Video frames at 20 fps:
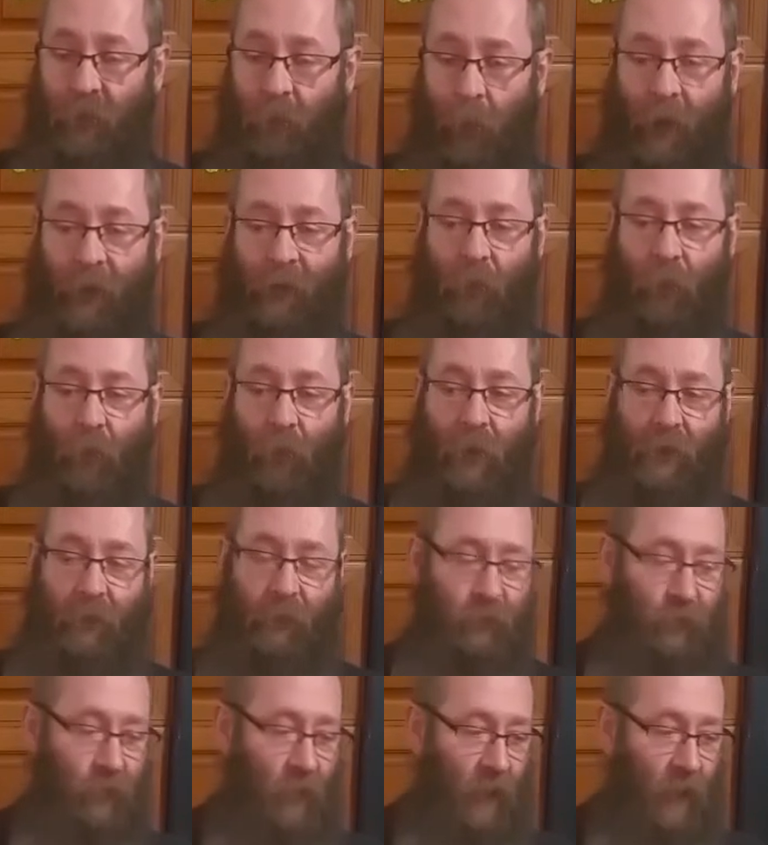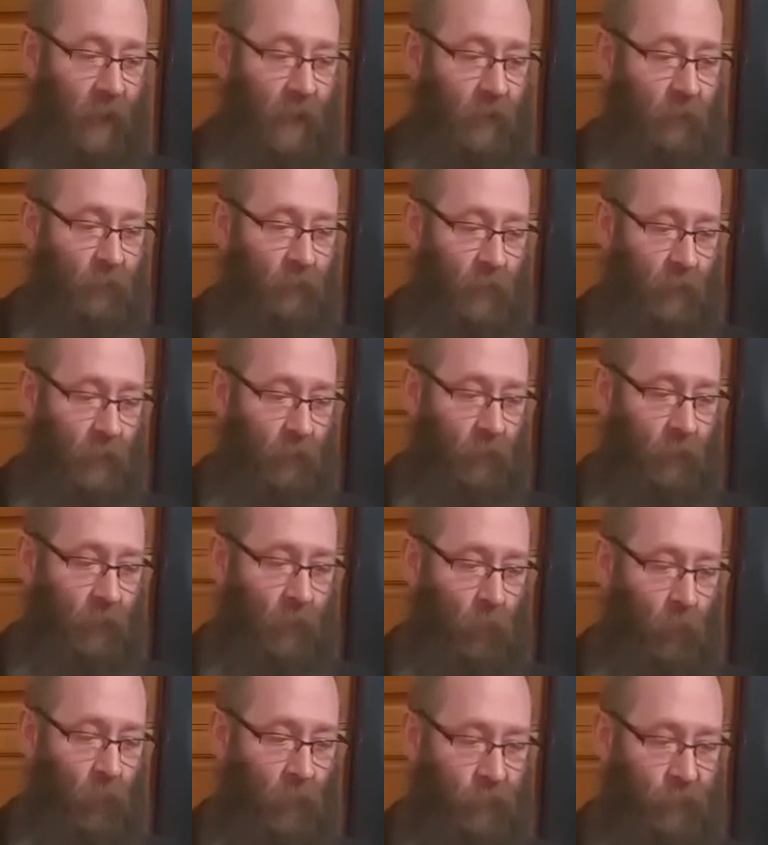it's microwave safe. I don't
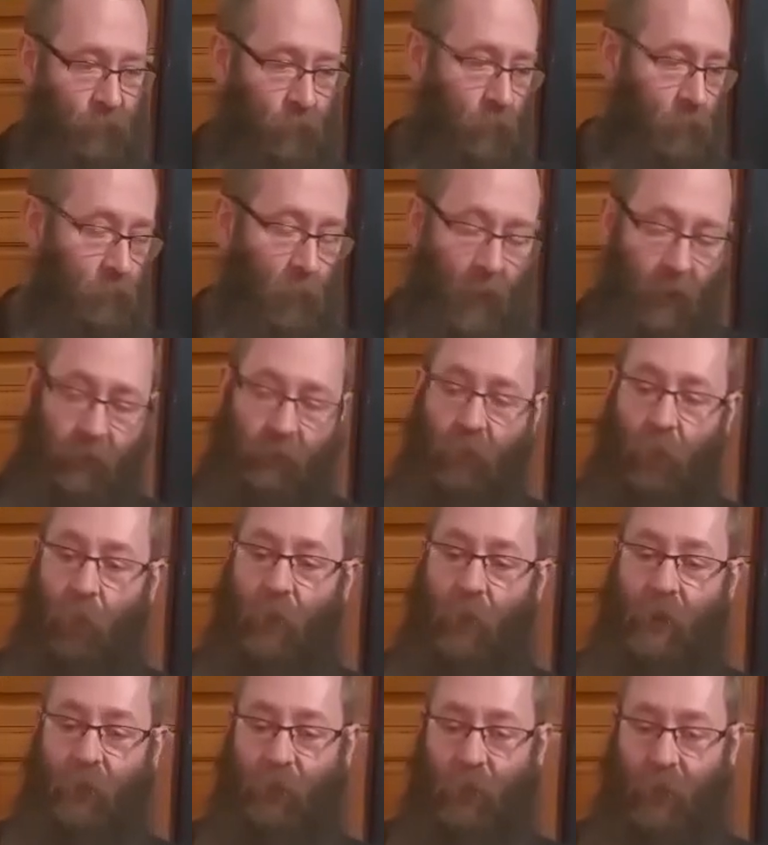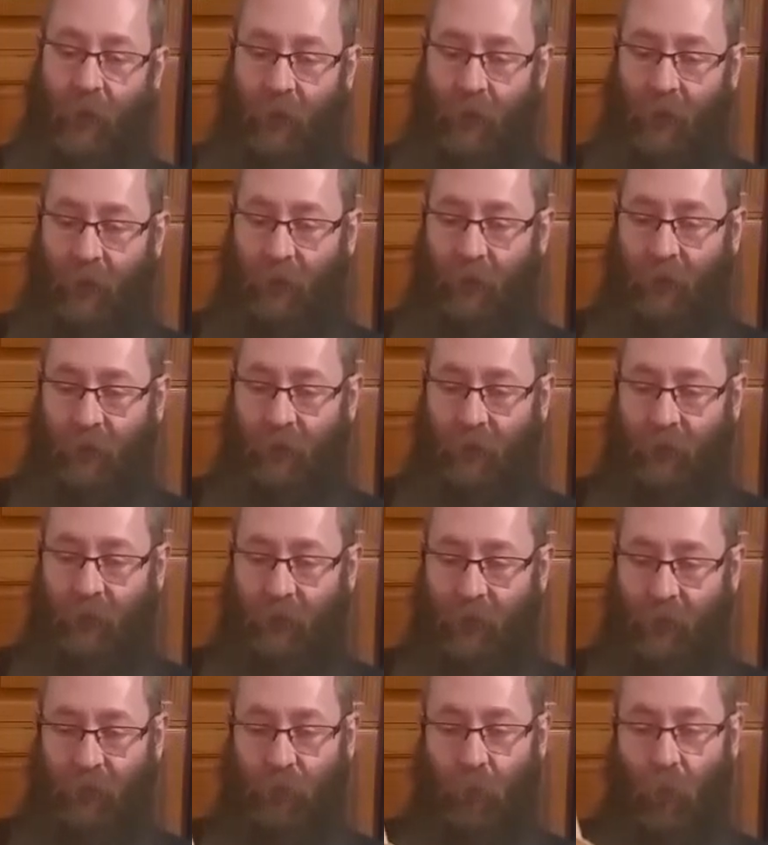know what you would microwave in it.
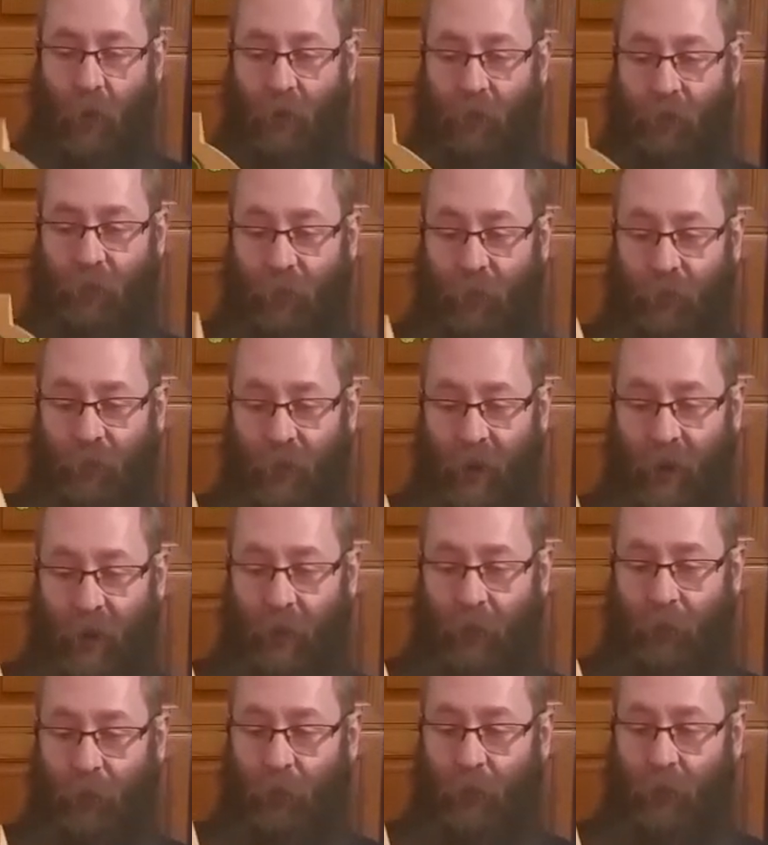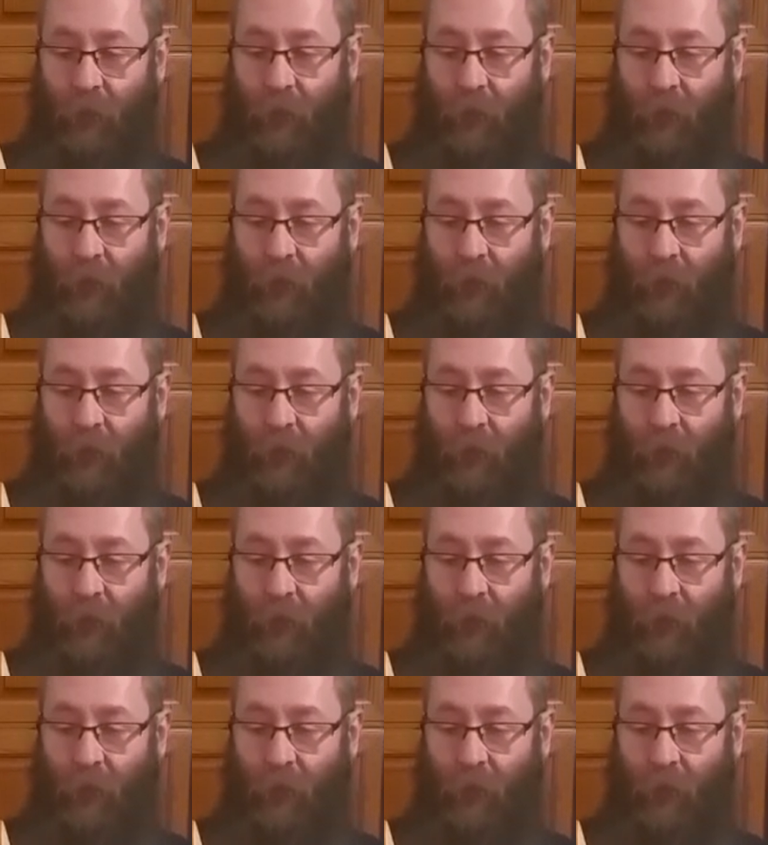Dishwasher safe.